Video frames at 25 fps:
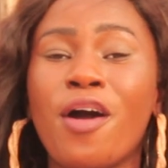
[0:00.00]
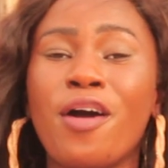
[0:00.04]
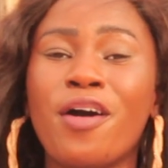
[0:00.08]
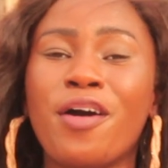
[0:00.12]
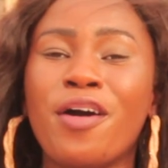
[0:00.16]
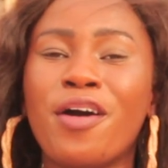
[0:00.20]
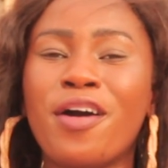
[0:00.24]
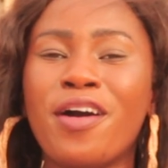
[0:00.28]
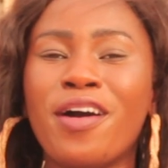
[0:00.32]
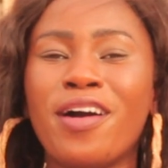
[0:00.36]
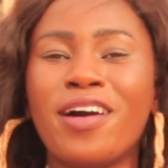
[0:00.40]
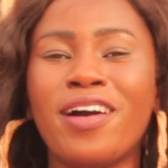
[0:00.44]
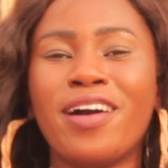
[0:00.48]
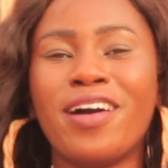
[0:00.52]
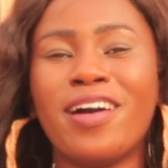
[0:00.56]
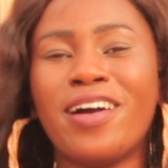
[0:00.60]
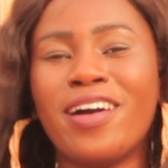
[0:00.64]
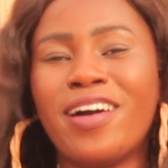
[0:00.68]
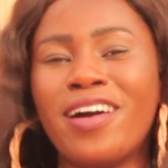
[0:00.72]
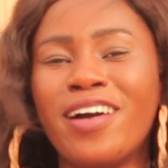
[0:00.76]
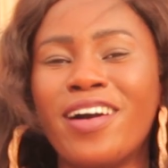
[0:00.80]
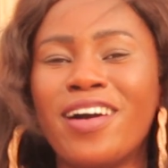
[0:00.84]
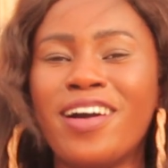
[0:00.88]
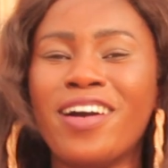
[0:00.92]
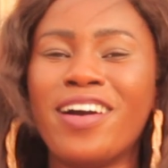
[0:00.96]

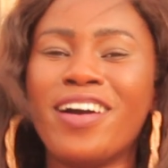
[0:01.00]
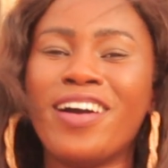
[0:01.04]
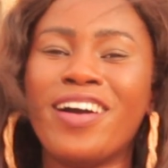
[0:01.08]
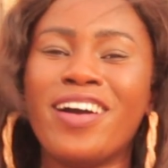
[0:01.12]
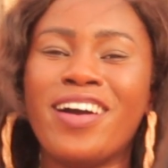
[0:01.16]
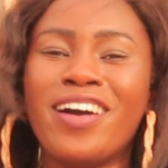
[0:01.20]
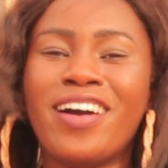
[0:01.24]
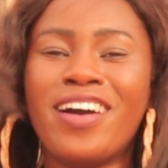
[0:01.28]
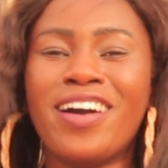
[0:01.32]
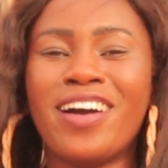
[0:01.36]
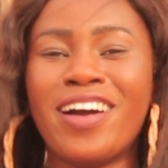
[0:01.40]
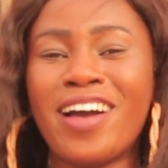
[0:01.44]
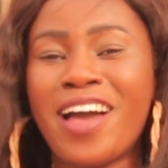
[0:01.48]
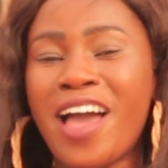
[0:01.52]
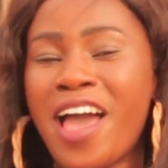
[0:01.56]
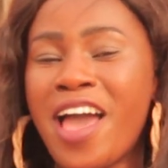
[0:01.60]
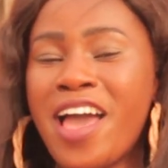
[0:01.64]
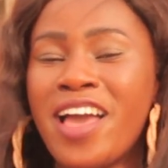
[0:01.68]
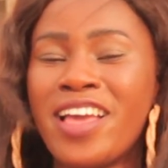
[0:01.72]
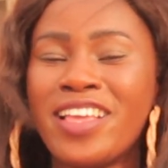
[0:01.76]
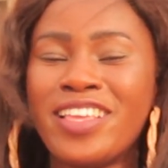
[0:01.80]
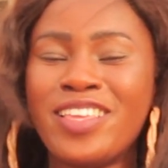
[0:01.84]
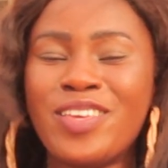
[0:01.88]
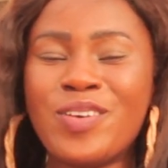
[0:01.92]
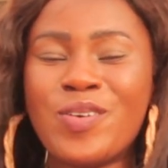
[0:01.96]
Oh,
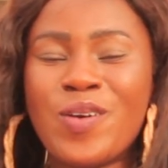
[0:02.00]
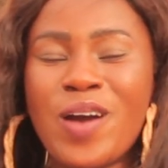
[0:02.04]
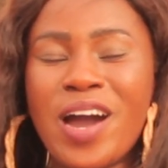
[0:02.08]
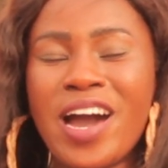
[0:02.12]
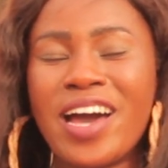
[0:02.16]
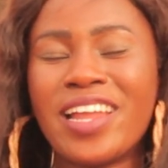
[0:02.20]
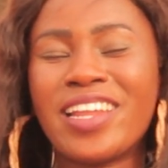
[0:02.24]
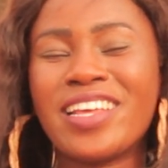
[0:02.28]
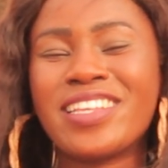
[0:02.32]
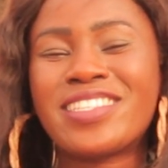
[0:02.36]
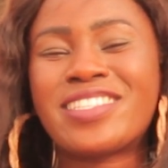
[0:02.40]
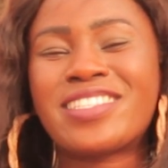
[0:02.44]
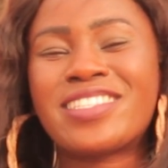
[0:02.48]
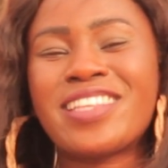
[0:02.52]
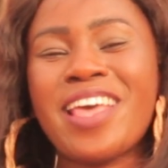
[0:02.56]
you are the